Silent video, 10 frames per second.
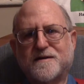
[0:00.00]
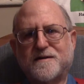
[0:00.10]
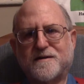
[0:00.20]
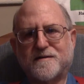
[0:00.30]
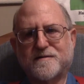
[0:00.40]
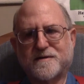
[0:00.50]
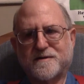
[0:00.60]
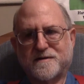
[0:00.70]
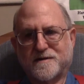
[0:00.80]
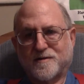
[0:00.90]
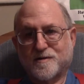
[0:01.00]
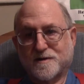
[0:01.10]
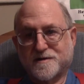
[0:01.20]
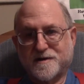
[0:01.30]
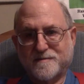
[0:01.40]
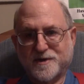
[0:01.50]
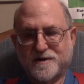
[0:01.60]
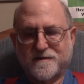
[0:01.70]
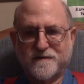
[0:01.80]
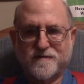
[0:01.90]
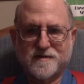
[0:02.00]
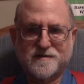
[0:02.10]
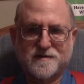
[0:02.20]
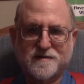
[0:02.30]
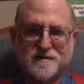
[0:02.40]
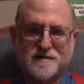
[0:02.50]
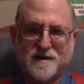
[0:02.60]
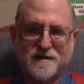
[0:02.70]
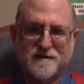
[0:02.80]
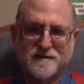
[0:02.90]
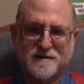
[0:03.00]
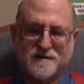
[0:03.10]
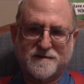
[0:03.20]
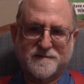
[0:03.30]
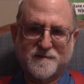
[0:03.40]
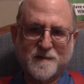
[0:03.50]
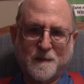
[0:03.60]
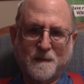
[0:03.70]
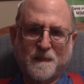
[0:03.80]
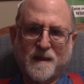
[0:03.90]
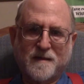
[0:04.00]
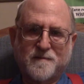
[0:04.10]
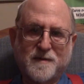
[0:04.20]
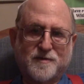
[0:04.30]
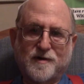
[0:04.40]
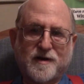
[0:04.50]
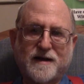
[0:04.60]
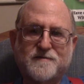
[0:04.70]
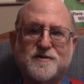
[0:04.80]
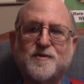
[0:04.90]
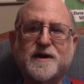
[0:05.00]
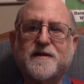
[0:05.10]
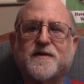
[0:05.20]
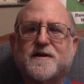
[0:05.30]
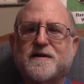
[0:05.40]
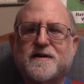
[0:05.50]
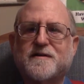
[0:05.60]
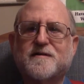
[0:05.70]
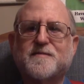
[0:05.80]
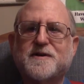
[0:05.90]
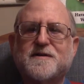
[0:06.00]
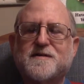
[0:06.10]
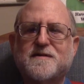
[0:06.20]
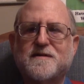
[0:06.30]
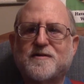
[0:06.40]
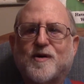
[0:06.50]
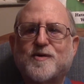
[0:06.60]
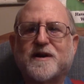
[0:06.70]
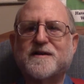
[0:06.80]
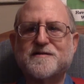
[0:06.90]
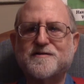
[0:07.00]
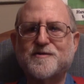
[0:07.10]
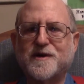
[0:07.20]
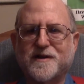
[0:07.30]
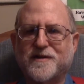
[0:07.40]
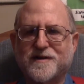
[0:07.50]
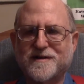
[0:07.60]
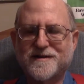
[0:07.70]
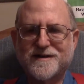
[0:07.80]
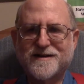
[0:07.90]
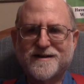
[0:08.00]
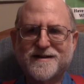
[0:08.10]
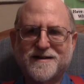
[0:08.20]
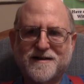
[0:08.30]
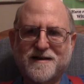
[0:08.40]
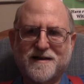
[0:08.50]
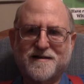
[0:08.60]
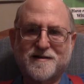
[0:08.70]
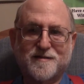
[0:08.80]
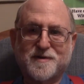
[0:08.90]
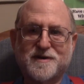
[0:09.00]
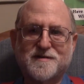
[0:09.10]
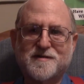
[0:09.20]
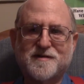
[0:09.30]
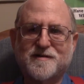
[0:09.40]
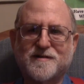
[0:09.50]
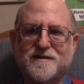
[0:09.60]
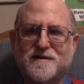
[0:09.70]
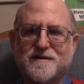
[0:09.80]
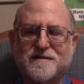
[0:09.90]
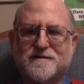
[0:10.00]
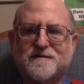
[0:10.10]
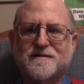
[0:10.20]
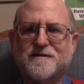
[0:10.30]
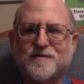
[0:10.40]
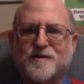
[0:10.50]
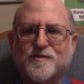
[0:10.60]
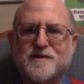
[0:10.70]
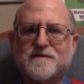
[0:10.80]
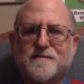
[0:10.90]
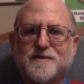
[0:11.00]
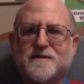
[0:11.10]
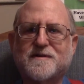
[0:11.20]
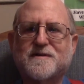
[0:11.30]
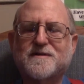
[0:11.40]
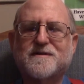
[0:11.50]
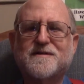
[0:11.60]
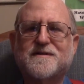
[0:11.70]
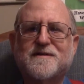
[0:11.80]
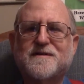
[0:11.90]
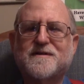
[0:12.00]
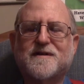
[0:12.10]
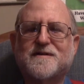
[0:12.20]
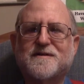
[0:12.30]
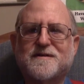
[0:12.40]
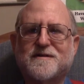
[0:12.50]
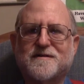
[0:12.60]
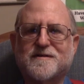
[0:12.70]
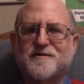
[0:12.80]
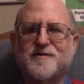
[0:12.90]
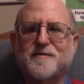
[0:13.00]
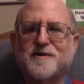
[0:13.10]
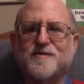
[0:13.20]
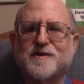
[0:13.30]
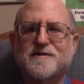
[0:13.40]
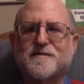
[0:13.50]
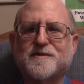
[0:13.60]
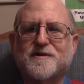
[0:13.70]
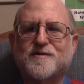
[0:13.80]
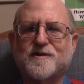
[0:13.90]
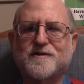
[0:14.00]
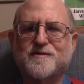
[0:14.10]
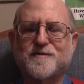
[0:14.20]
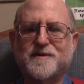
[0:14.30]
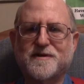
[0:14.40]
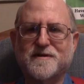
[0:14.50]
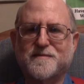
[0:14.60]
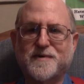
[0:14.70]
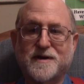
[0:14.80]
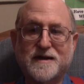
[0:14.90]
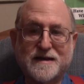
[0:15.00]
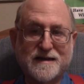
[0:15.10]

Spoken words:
A local assembly could, for instance, decide that people don't have to do anything, and no one has to do anything, and it'll be considered a reasonable, contributing reasonably according to ability. But